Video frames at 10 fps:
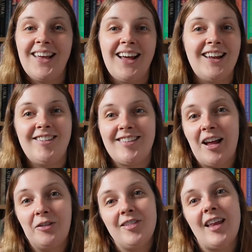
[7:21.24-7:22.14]
And it
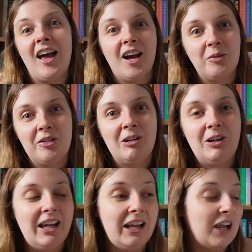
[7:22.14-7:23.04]
sounds
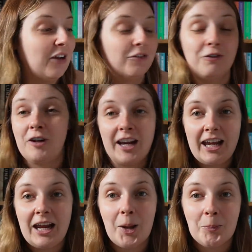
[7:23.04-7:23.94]
absolutely
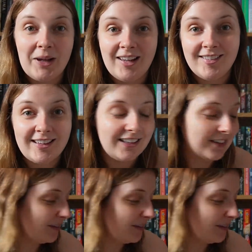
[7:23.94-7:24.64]
freaking amazing.